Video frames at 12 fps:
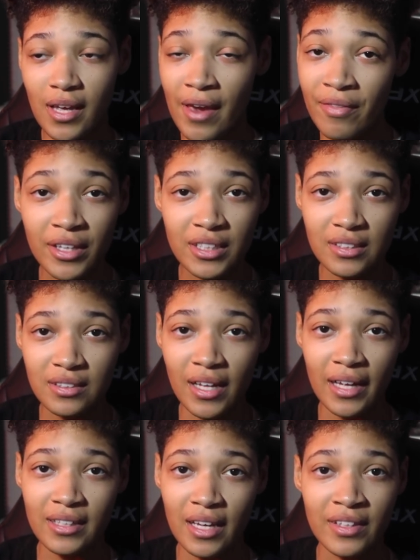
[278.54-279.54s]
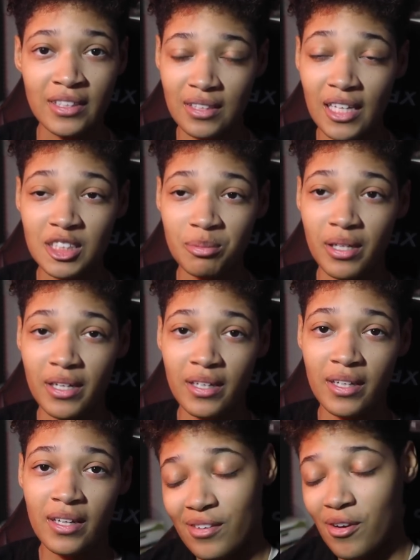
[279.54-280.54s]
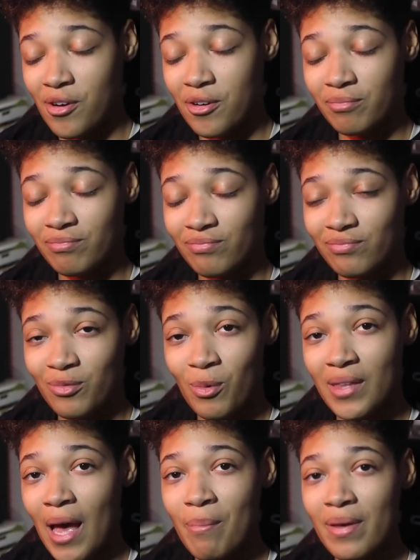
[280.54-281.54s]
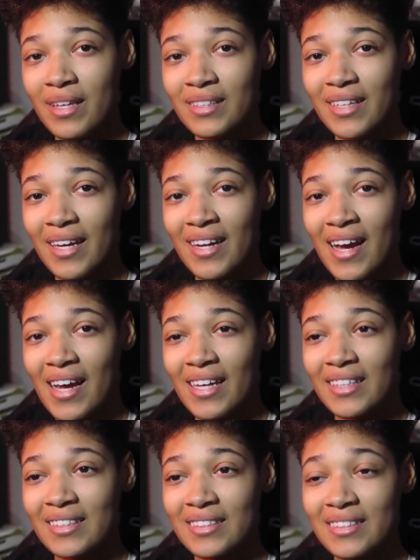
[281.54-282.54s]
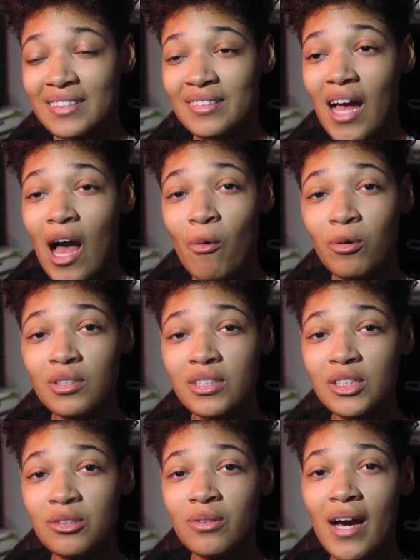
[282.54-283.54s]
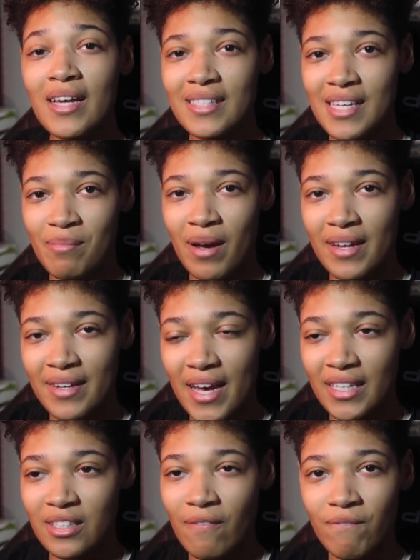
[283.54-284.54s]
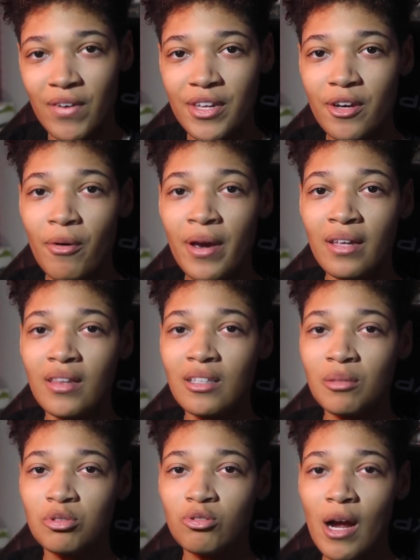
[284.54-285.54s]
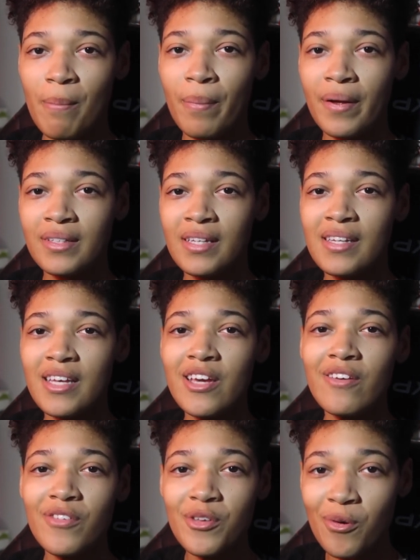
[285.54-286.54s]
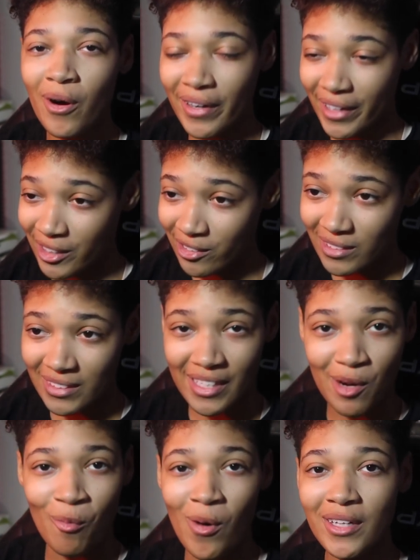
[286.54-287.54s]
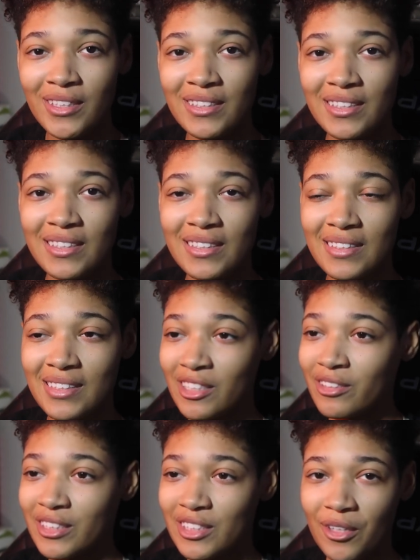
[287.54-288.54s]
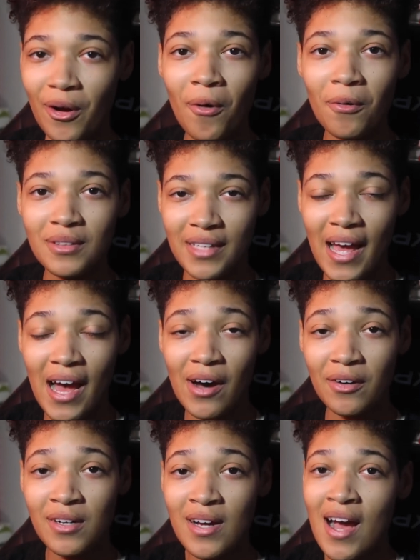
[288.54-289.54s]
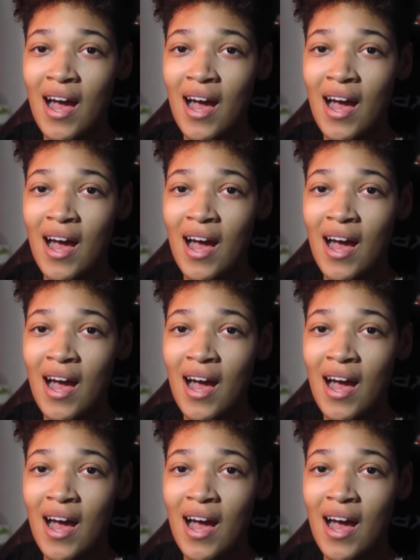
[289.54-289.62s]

in this let in this let's play. So with that being said, guys, I will see you guys in my next video. Hit that subscribe button if you are interested in watching this series go down.